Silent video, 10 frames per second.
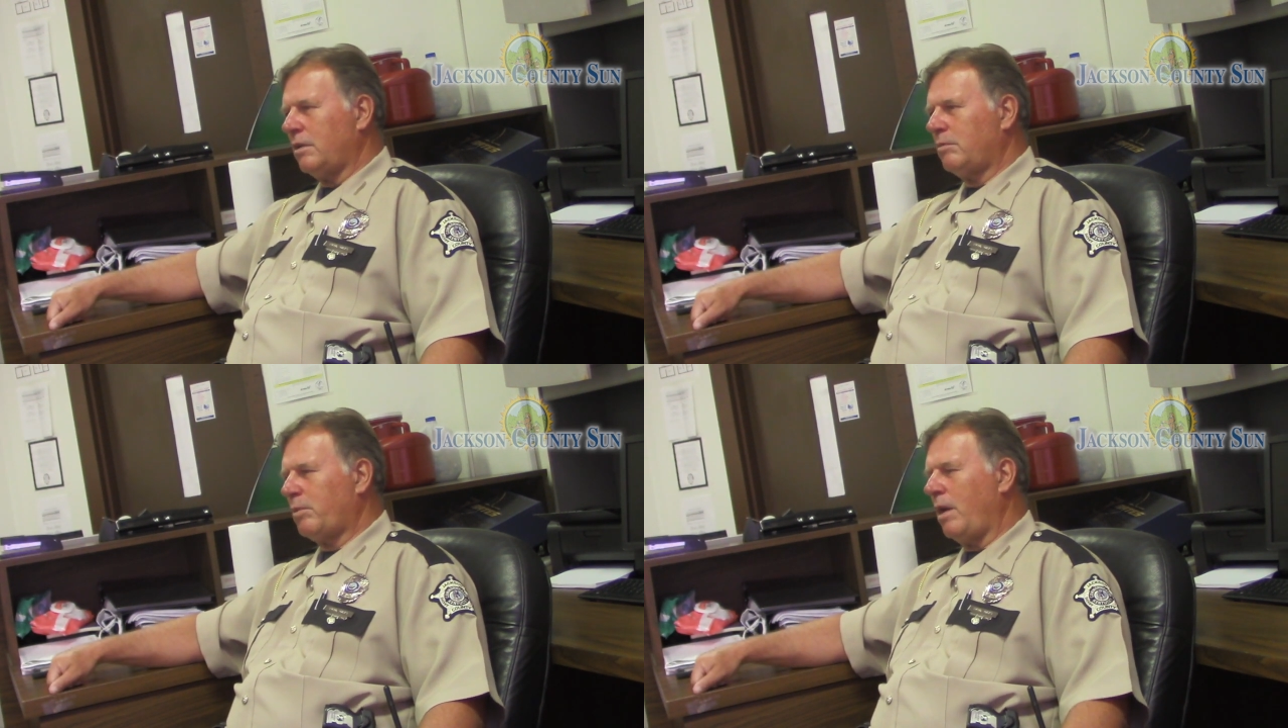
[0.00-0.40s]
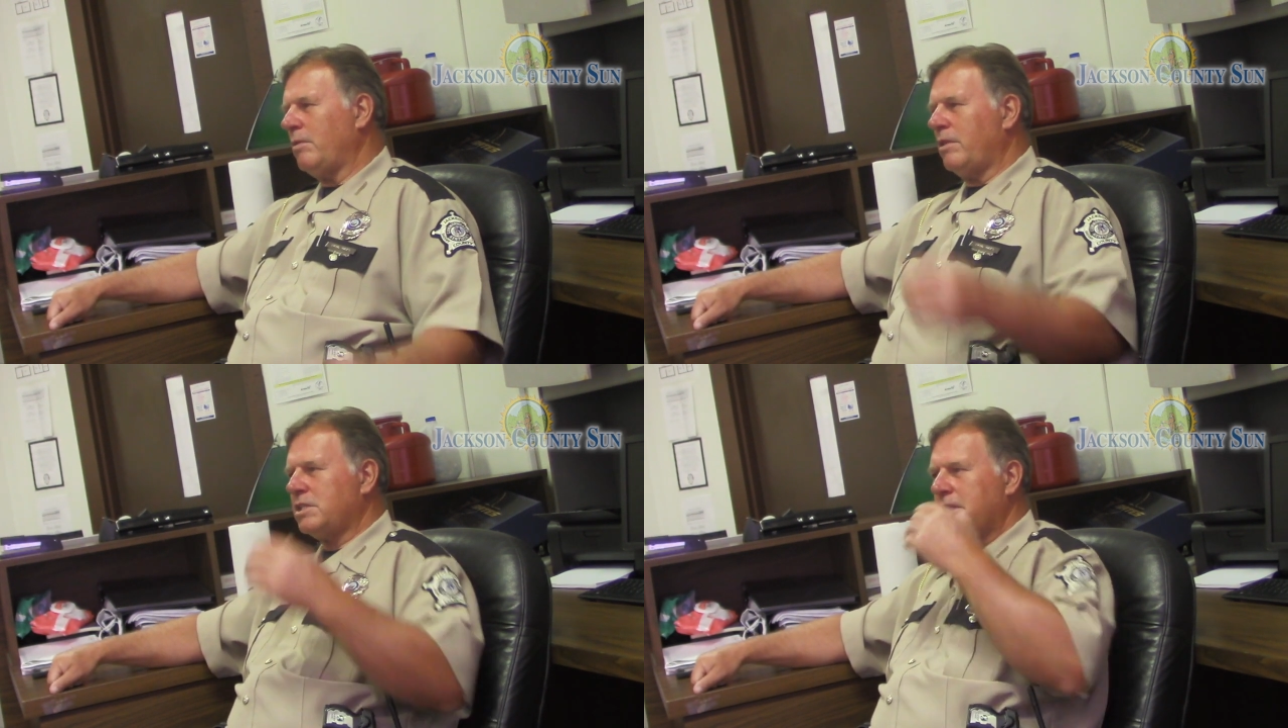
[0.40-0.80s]
probably
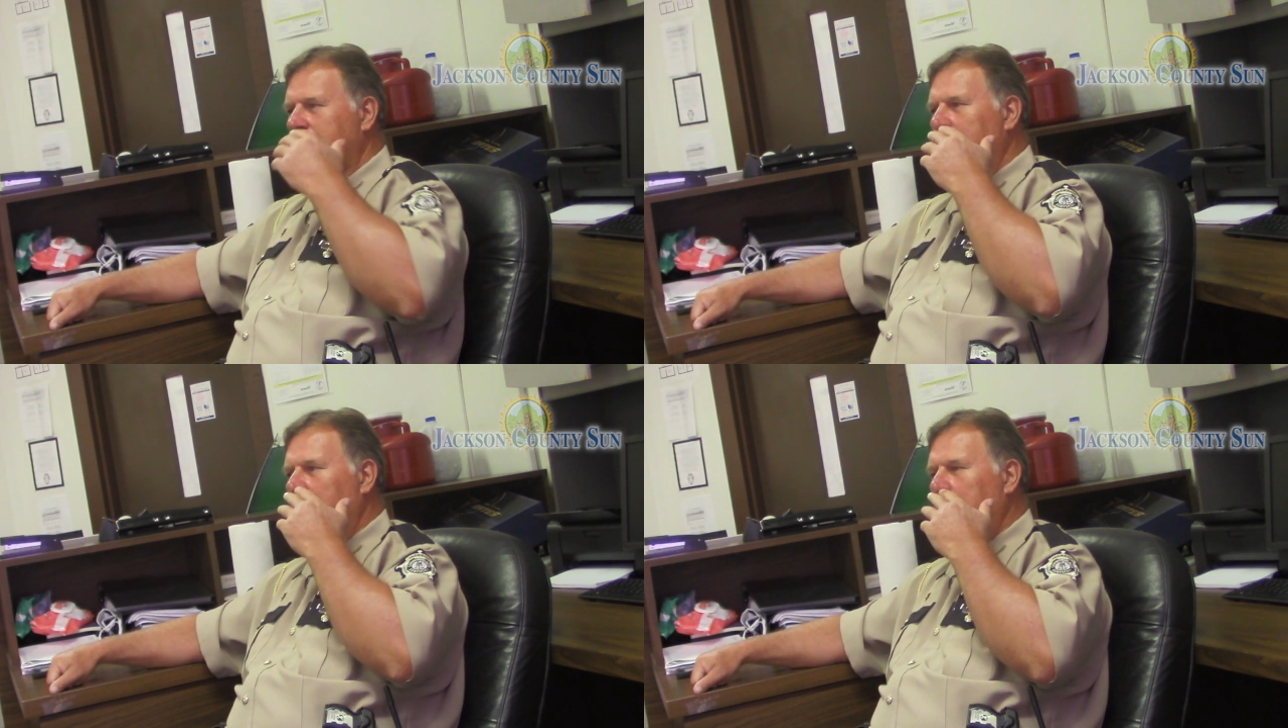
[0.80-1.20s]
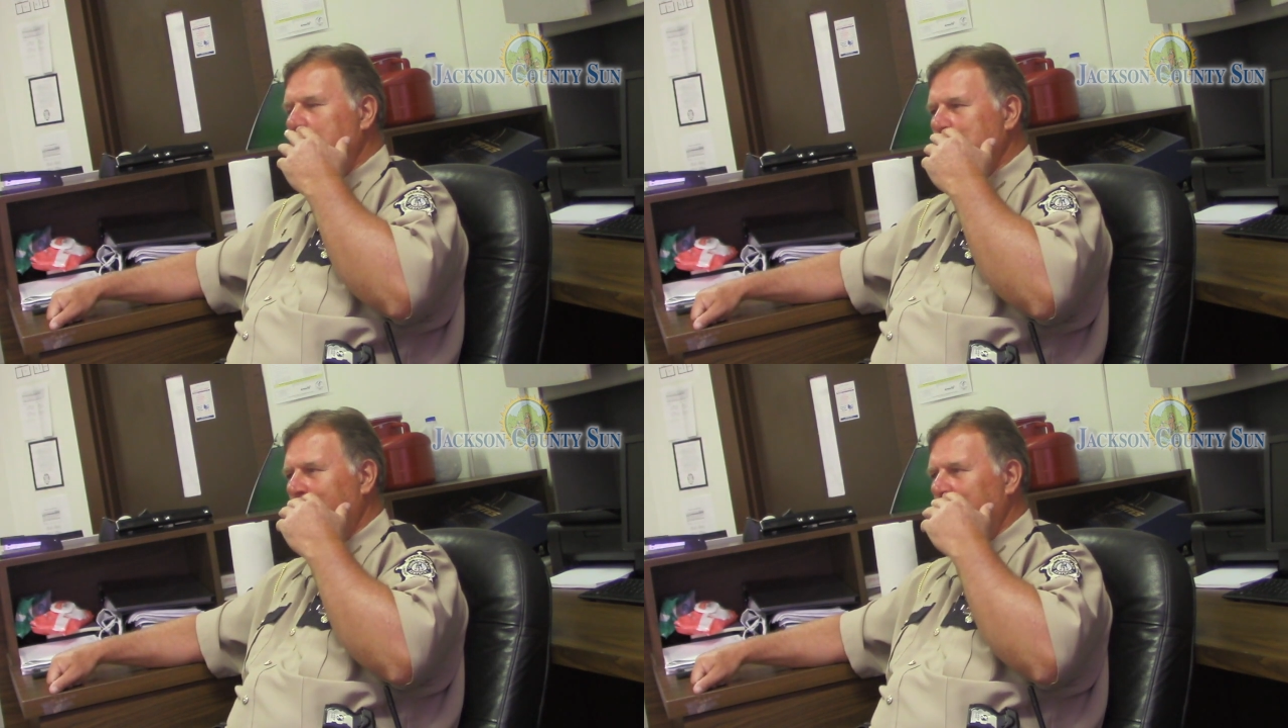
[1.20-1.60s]
the second
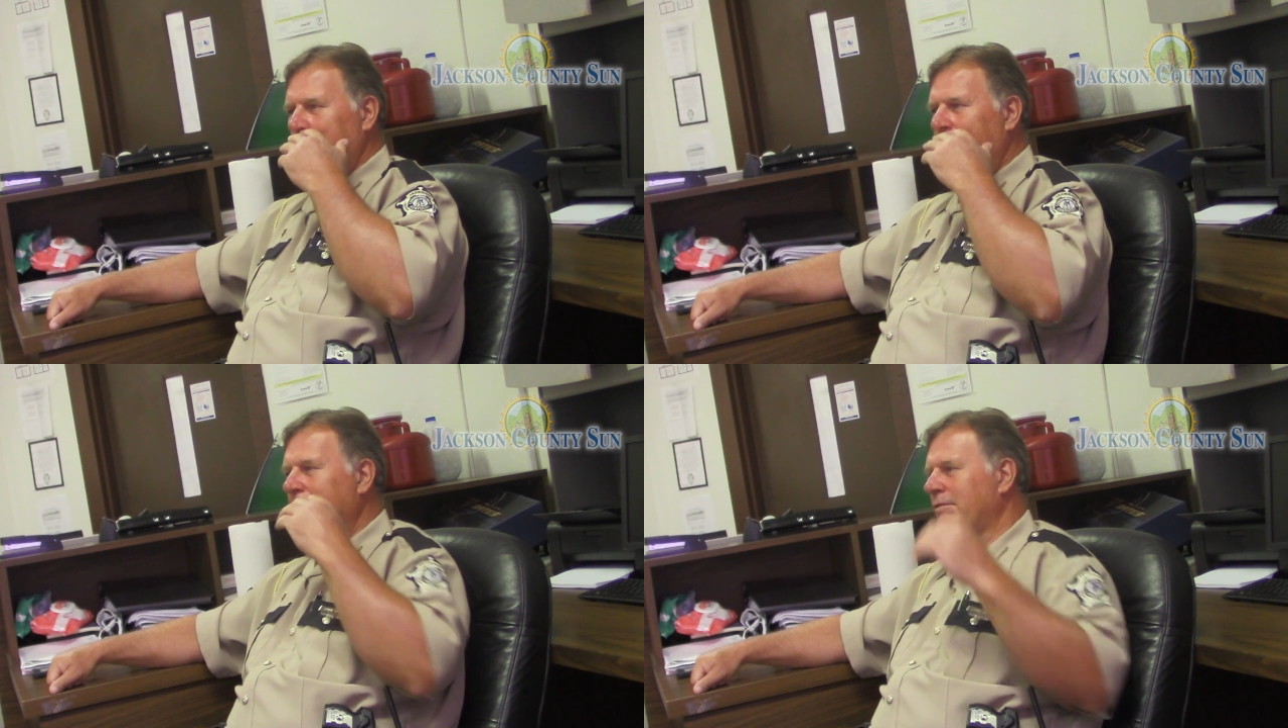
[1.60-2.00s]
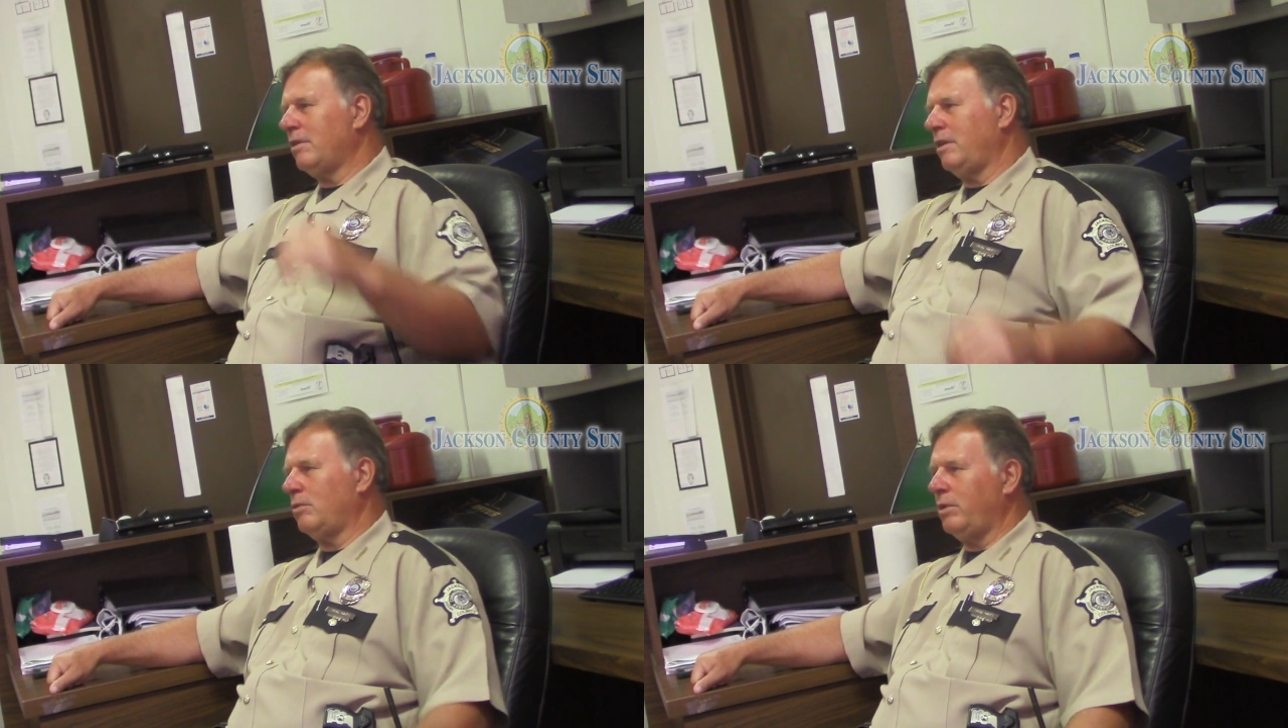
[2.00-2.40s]
hardest thing that I have to
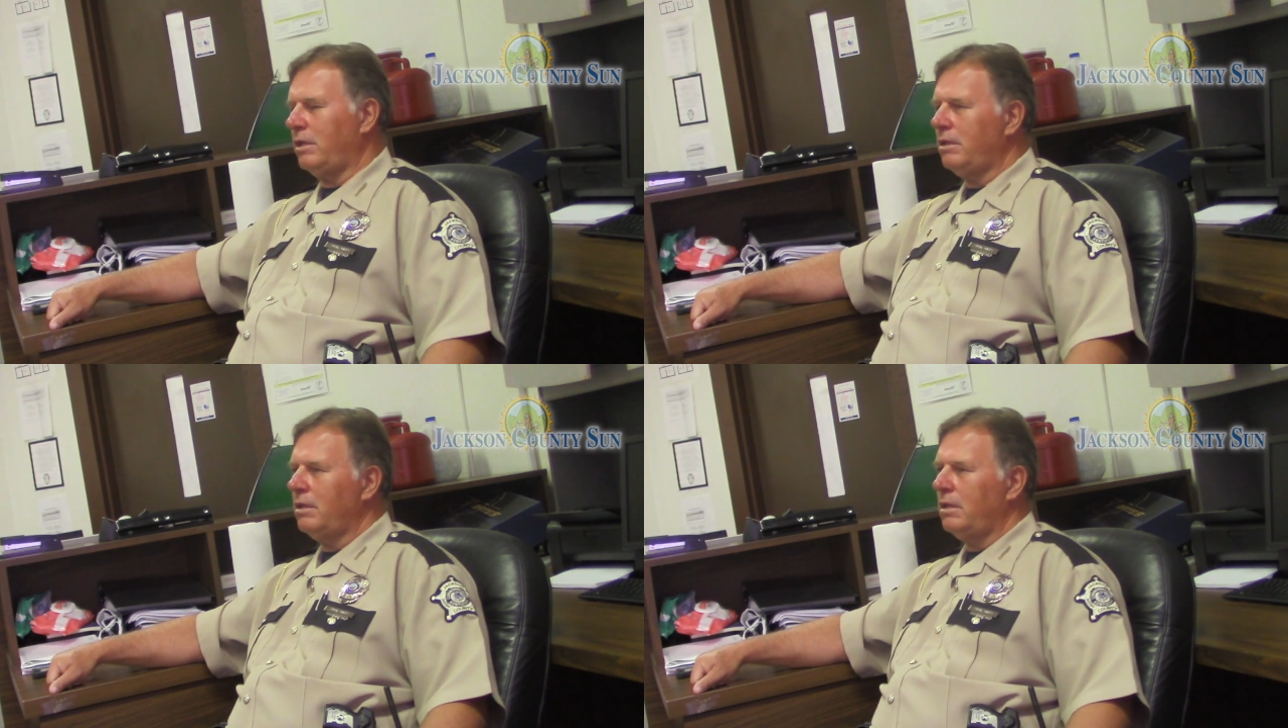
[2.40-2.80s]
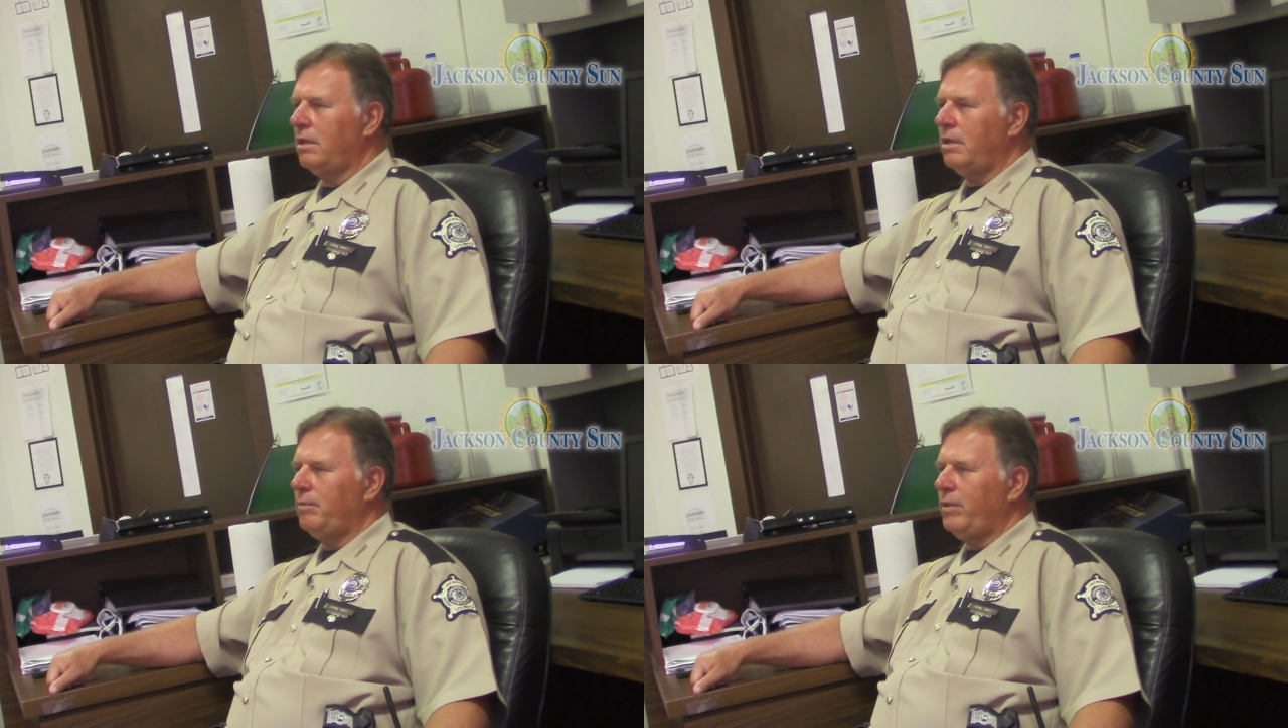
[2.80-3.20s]
deal with
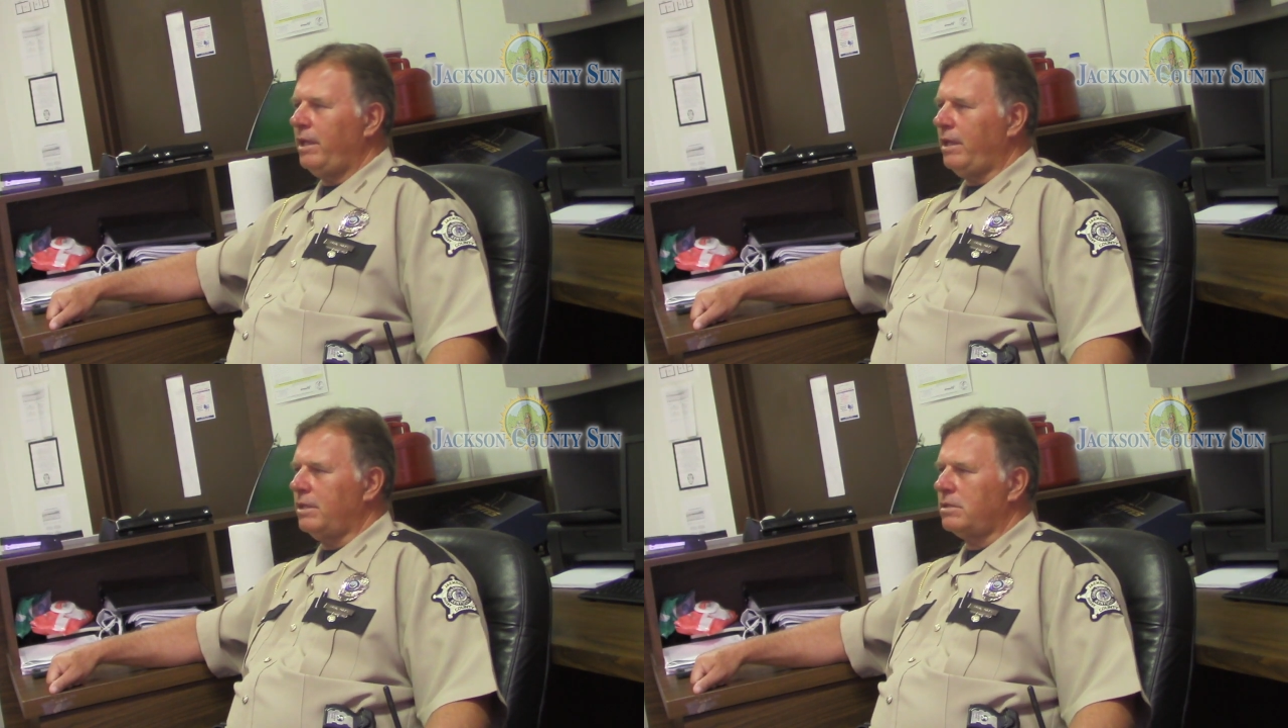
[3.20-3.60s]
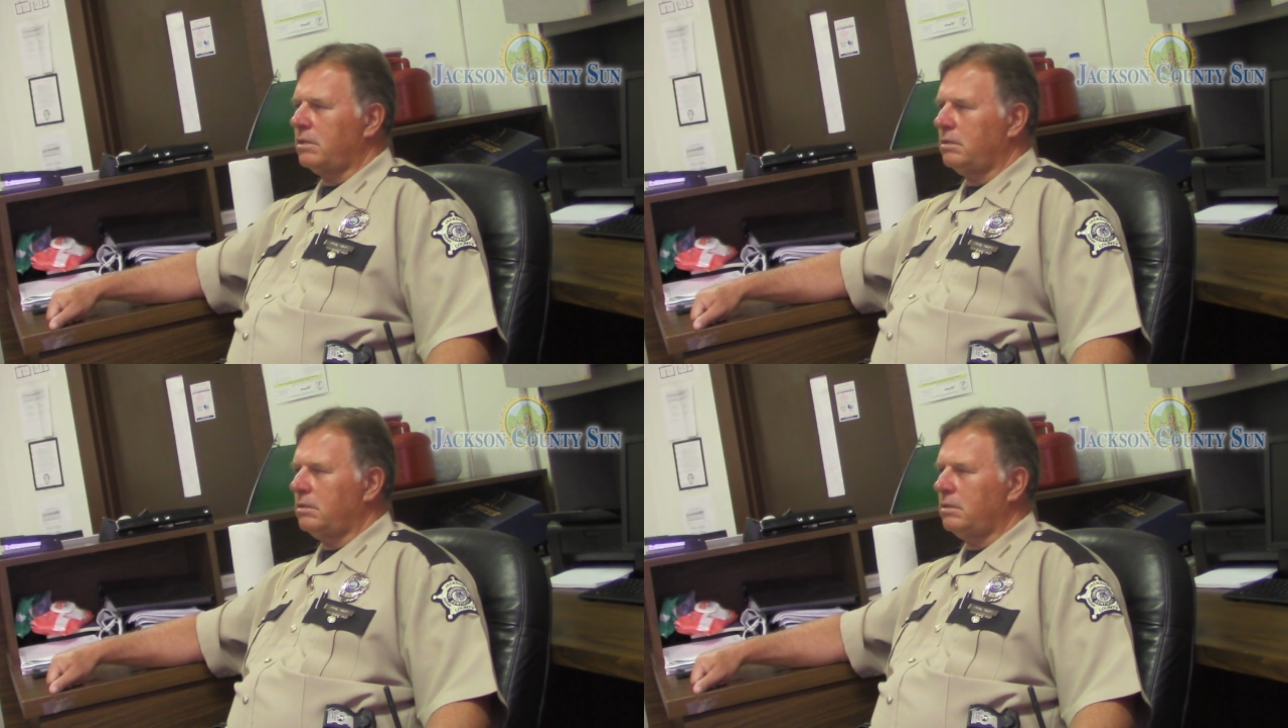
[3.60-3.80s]
is,